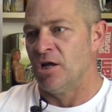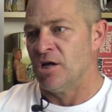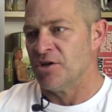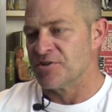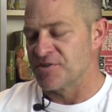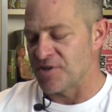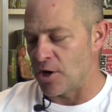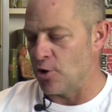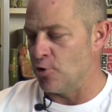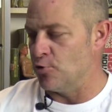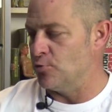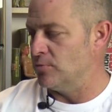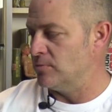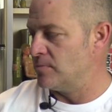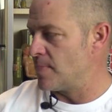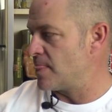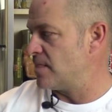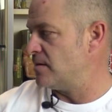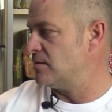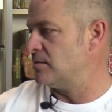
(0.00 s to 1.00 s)
So,
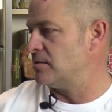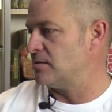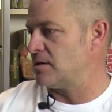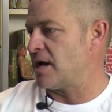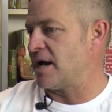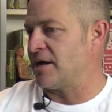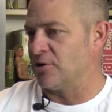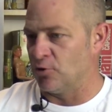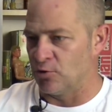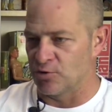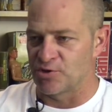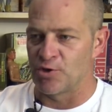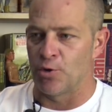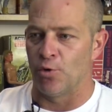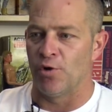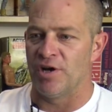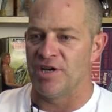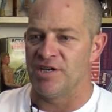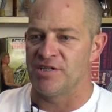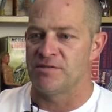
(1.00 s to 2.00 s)
Analog
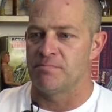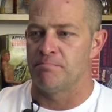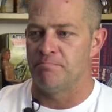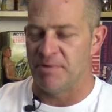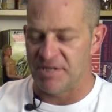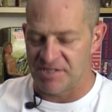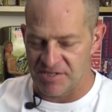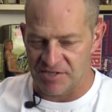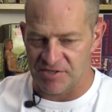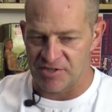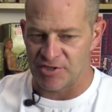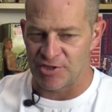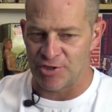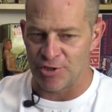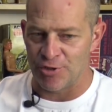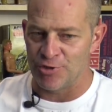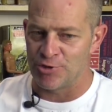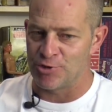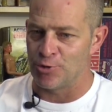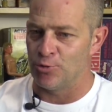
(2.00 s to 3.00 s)
Toys, business as
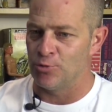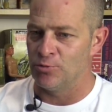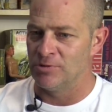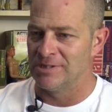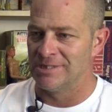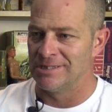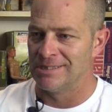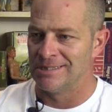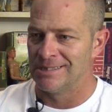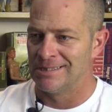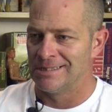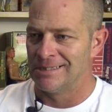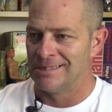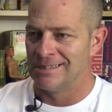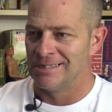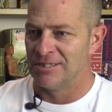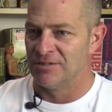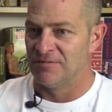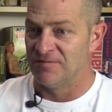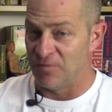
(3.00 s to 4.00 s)
usual
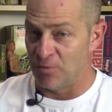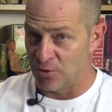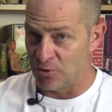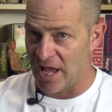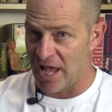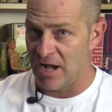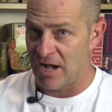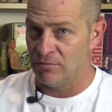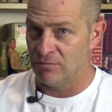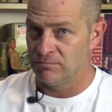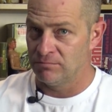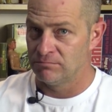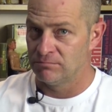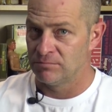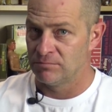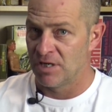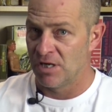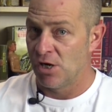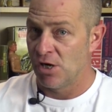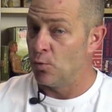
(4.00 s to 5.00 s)
for now.
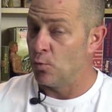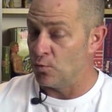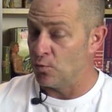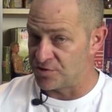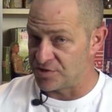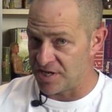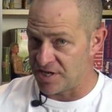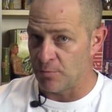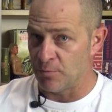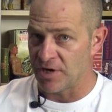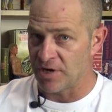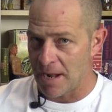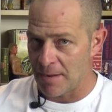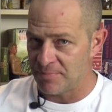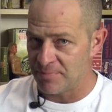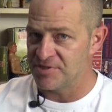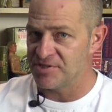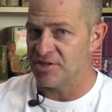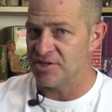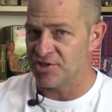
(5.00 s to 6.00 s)
We'll see what
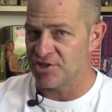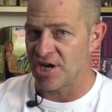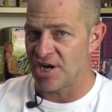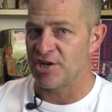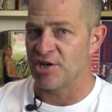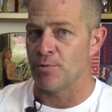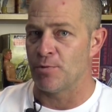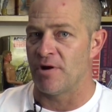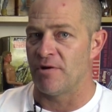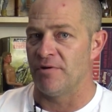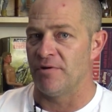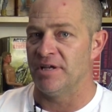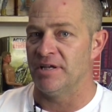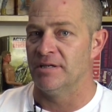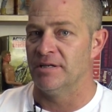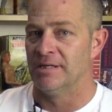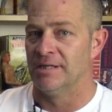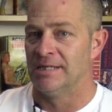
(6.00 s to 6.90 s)
happens in January.